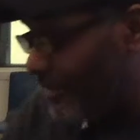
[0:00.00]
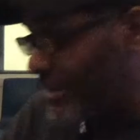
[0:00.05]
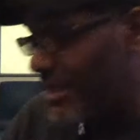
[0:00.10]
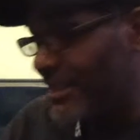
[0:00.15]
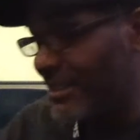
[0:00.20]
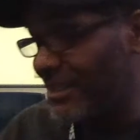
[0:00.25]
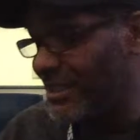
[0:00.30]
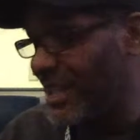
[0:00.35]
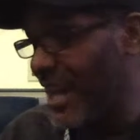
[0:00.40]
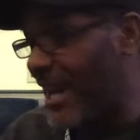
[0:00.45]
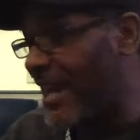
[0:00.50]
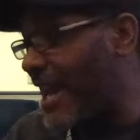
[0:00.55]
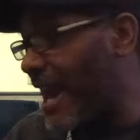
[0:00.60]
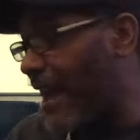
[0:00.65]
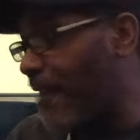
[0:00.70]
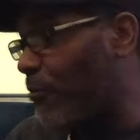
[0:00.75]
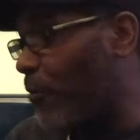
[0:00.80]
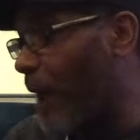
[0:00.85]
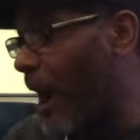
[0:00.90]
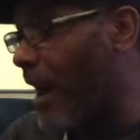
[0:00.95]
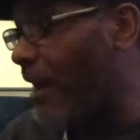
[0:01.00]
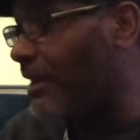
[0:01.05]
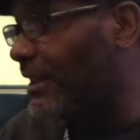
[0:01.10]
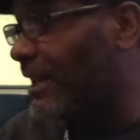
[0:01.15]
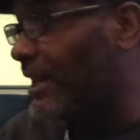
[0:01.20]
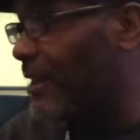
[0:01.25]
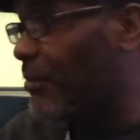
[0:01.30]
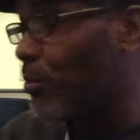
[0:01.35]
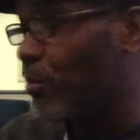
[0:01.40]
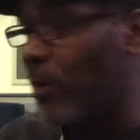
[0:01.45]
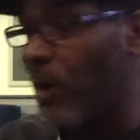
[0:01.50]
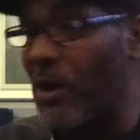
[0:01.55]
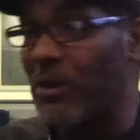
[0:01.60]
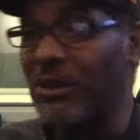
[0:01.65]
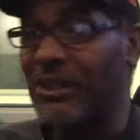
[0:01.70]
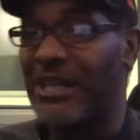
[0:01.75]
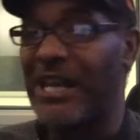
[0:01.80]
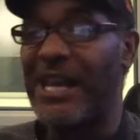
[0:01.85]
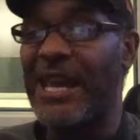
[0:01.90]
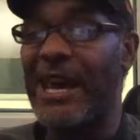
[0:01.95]
J.K. Rowling
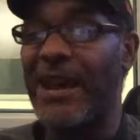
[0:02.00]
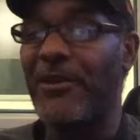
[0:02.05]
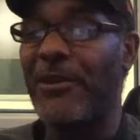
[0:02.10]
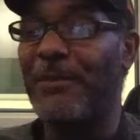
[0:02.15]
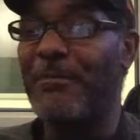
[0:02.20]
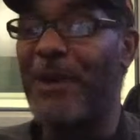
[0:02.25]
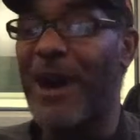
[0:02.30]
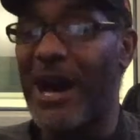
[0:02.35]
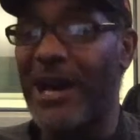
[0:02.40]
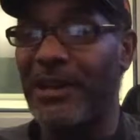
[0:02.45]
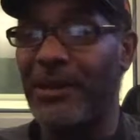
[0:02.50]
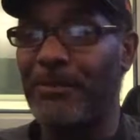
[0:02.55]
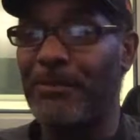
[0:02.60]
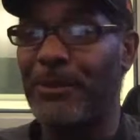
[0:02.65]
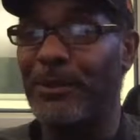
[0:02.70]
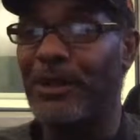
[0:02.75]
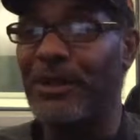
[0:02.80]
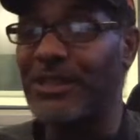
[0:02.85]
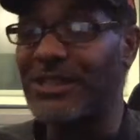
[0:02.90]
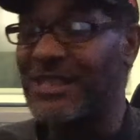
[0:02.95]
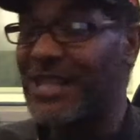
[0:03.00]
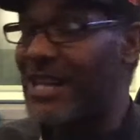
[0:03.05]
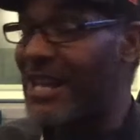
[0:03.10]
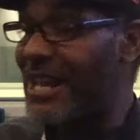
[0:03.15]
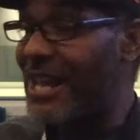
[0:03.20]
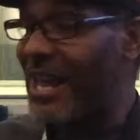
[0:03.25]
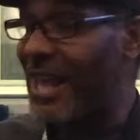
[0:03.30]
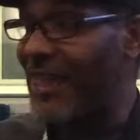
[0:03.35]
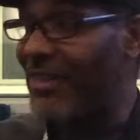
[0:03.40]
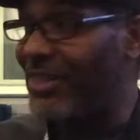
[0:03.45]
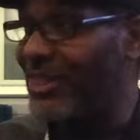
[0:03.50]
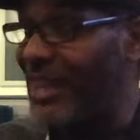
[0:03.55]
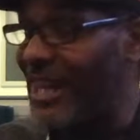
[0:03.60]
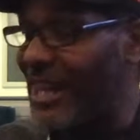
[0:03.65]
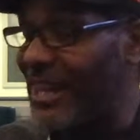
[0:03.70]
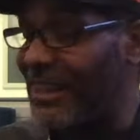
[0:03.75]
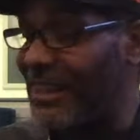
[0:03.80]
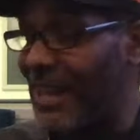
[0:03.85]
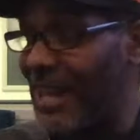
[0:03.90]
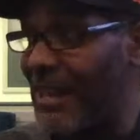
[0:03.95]
wrote the Harry Potter books, and
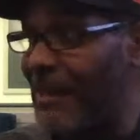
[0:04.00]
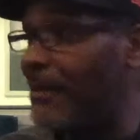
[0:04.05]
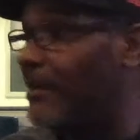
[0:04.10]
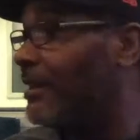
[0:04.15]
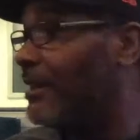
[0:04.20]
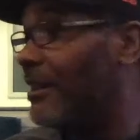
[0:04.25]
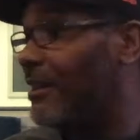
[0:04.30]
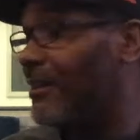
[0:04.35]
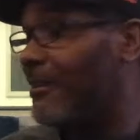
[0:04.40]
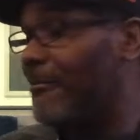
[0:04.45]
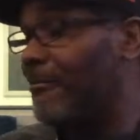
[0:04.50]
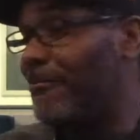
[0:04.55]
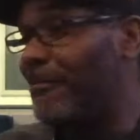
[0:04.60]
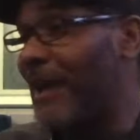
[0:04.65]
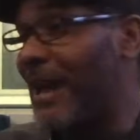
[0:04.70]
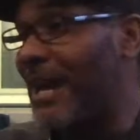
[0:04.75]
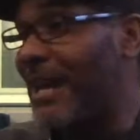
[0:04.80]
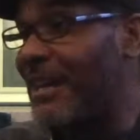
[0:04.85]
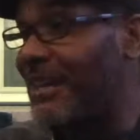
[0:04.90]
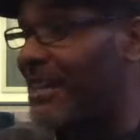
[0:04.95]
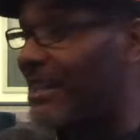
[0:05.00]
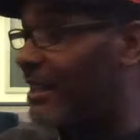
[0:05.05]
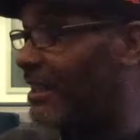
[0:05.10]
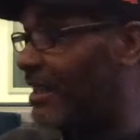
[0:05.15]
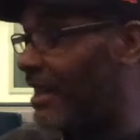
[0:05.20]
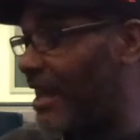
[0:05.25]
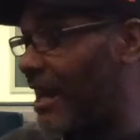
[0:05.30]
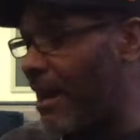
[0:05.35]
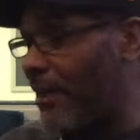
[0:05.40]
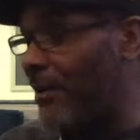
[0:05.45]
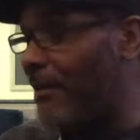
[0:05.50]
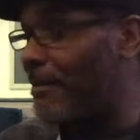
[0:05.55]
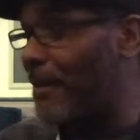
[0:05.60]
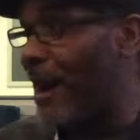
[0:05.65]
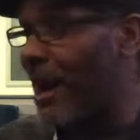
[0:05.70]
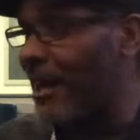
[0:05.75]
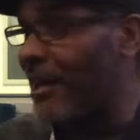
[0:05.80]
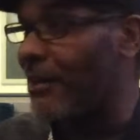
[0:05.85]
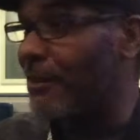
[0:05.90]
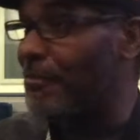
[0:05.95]
then they made Harry
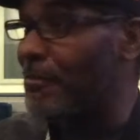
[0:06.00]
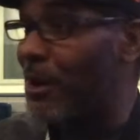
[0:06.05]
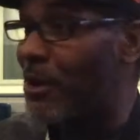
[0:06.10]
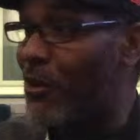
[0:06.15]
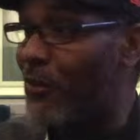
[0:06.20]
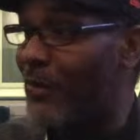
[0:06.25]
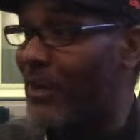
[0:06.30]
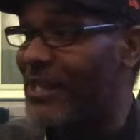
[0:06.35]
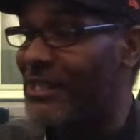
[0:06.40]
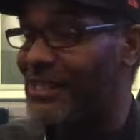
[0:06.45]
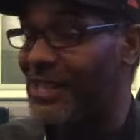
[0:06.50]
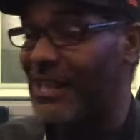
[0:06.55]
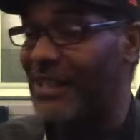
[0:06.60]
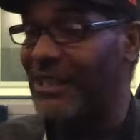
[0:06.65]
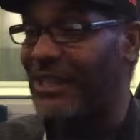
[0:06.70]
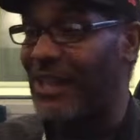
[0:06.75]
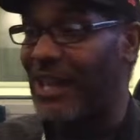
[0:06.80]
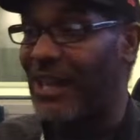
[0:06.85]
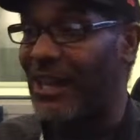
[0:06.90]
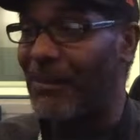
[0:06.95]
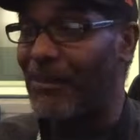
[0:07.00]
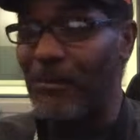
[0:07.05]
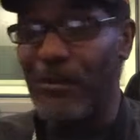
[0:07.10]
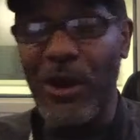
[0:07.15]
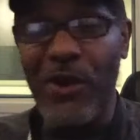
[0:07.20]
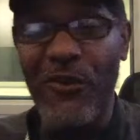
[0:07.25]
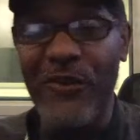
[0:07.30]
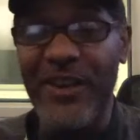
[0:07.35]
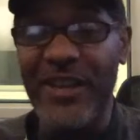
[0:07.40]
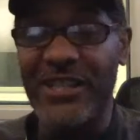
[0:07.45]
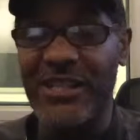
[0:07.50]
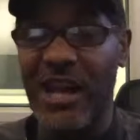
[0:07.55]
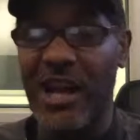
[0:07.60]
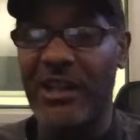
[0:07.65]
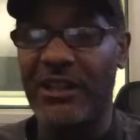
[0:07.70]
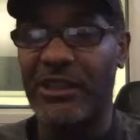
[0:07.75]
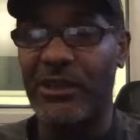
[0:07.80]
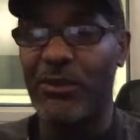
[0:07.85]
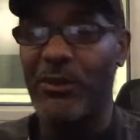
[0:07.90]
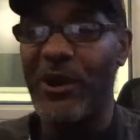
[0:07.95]
Potter movies, and the movies are
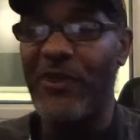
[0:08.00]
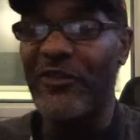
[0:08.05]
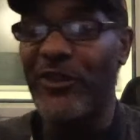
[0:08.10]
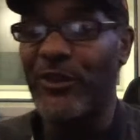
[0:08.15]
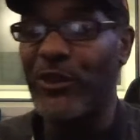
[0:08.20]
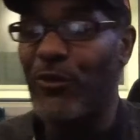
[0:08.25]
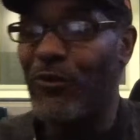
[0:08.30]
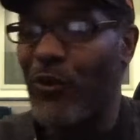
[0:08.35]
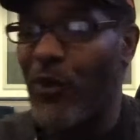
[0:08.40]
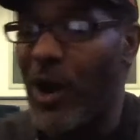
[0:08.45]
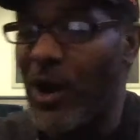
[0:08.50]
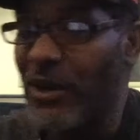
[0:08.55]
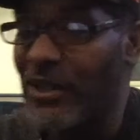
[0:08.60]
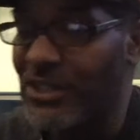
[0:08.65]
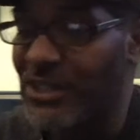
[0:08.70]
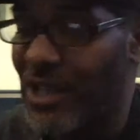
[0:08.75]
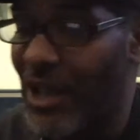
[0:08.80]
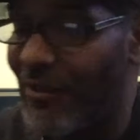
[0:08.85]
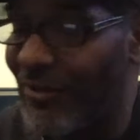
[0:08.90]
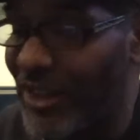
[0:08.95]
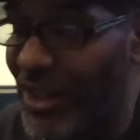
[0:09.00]
derivative works of the